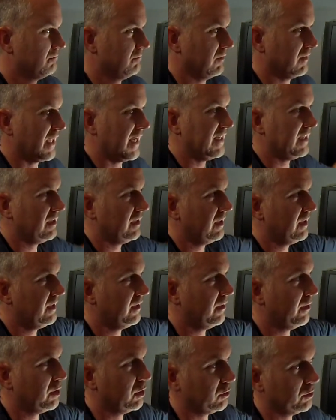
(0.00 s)
light
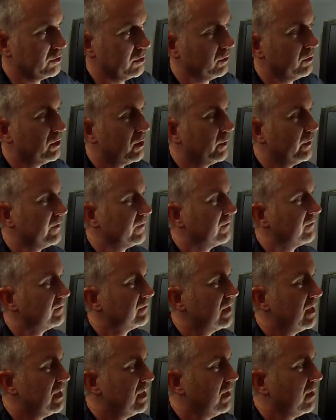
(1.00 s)
here, you'll
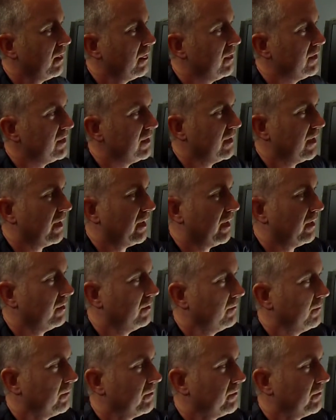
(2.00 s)
notice the